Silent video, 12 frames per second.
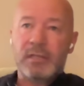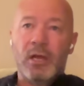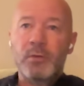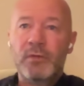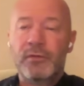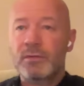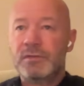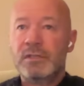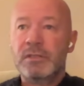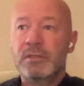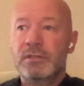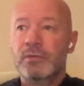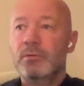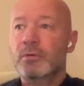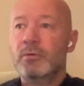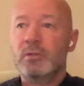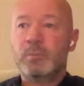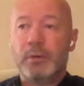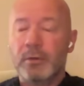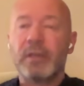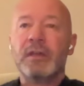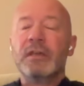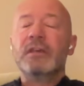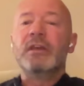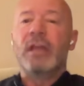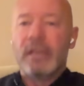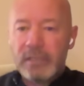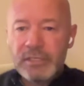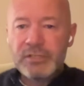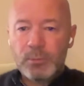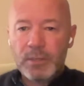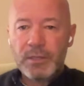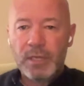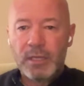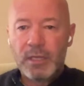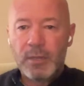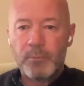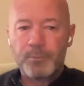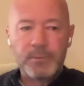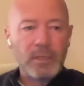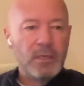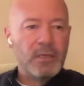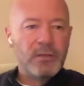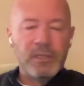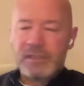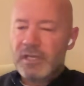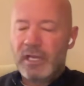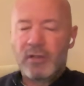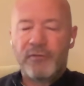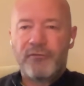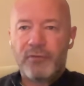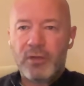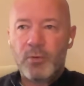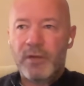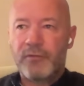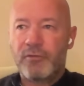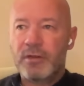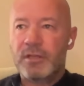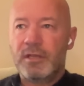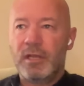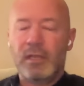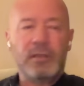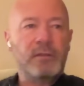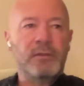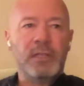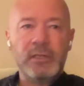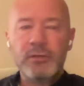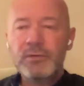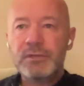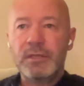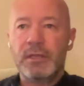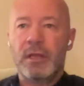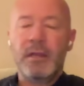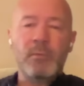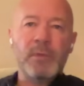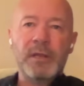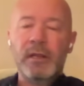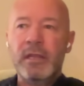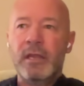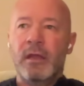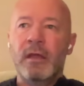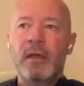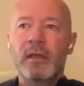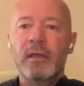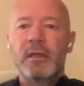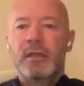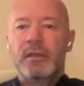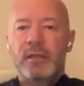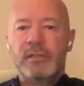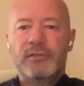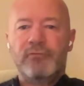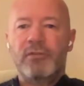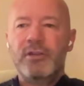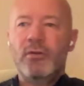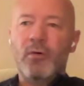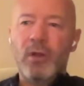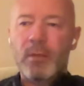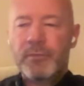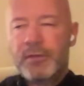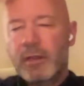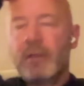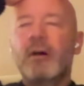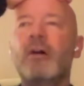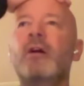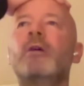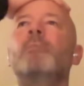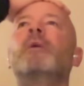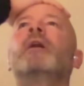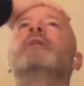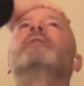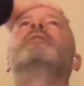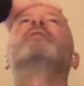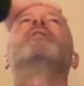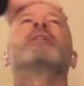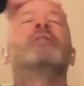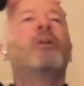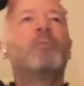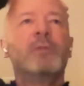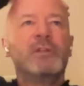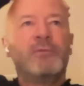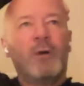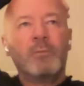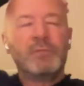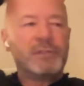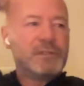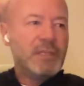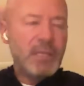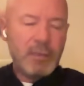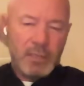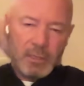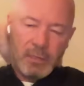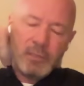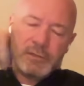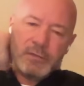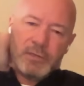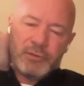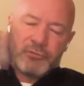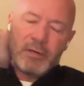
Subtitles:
how you've conceded 2 goals, but at least you win the game. They take a quick free kick, they lose it, and a minute later, it's 3-3. I'm thinking, oh my God, I can't believe what I'm seeing here. It's incredible.